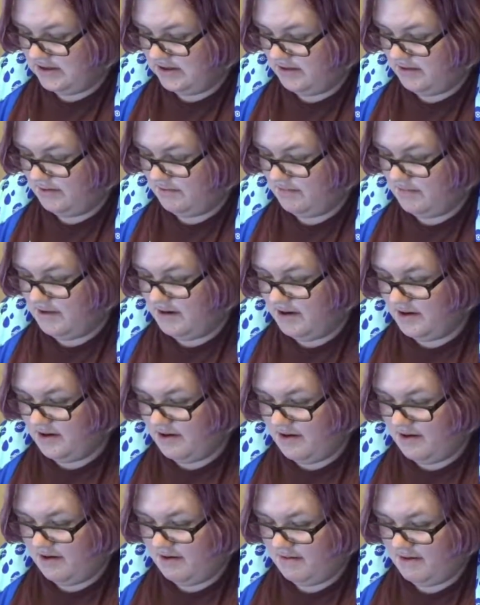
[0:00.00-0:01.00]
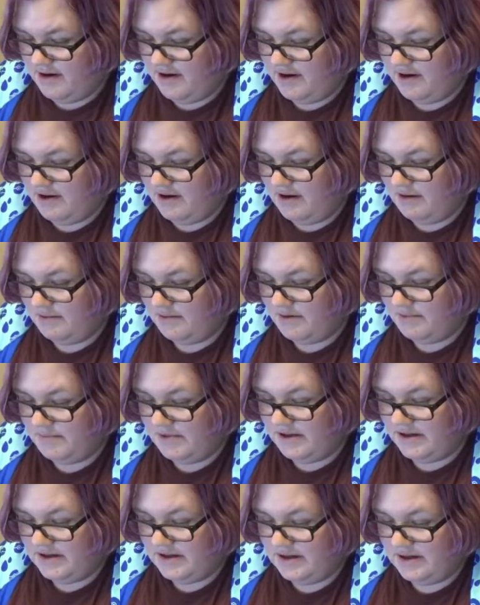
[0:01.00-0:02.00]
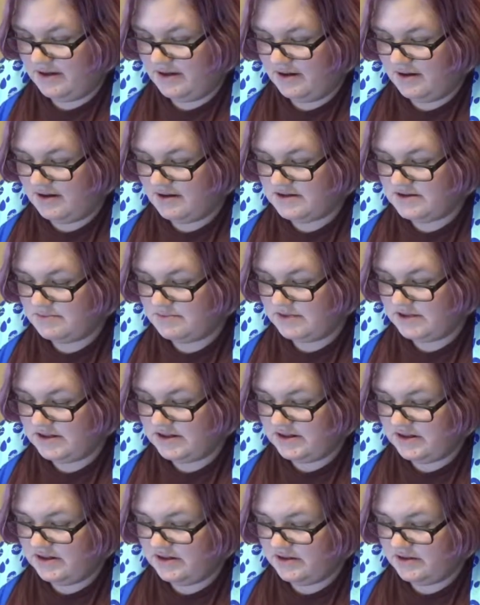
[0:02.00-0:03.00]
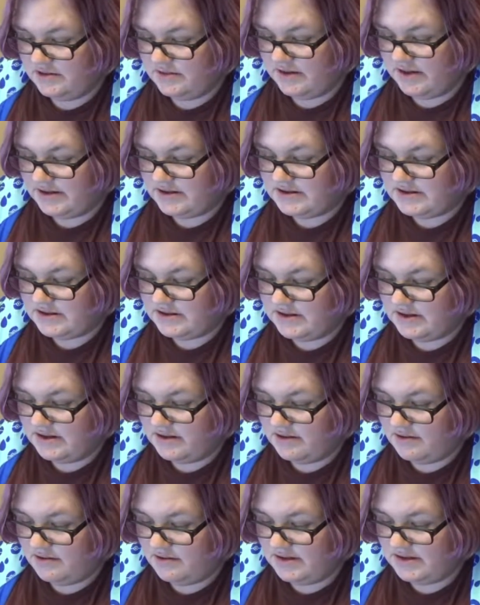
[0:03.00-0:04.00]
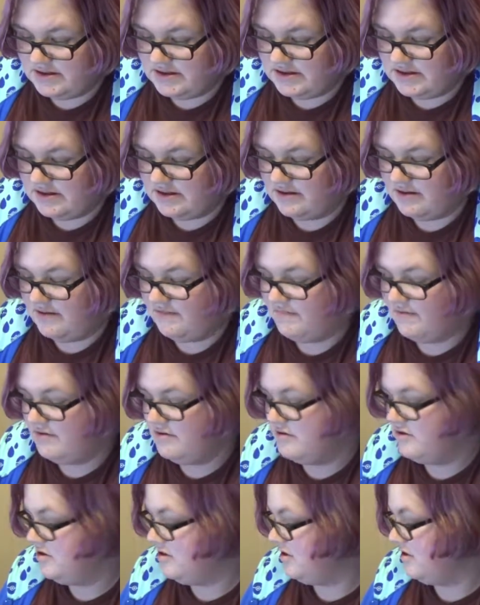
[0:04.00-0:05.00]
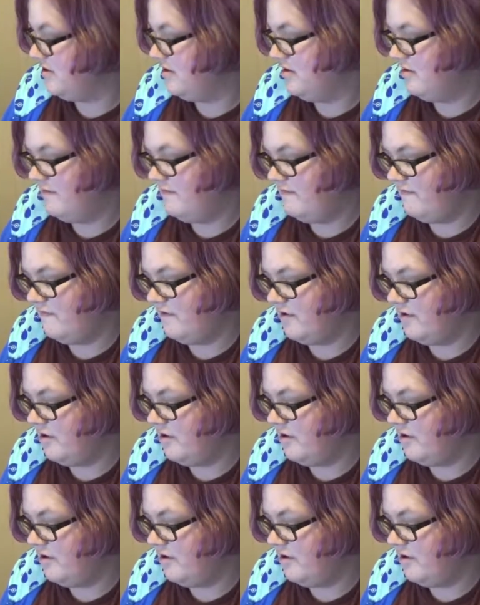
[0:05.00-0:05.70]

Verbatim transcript: another one. Alright, I'm going to be awesome. Here you guys go. There's another evolution code for